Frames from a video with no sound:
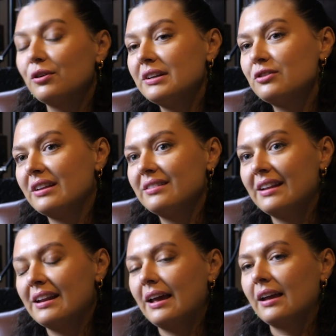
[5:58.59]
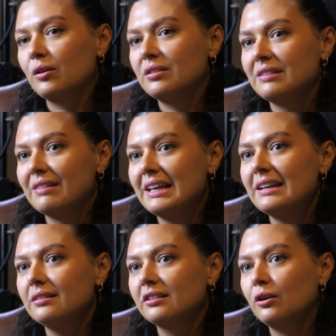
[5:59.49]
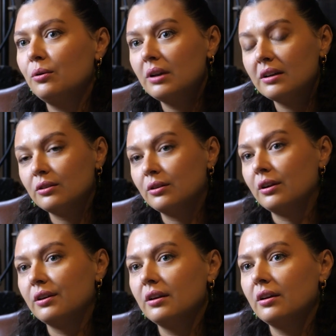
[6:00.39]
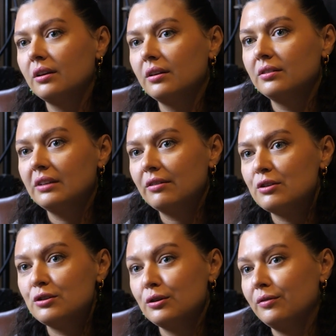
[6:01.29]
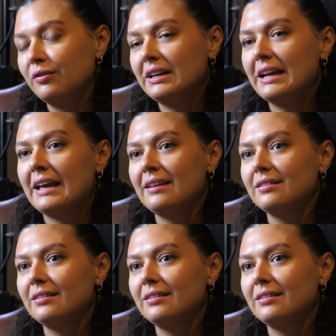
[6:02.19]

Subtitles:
you're interested in an equity release, call us on 02380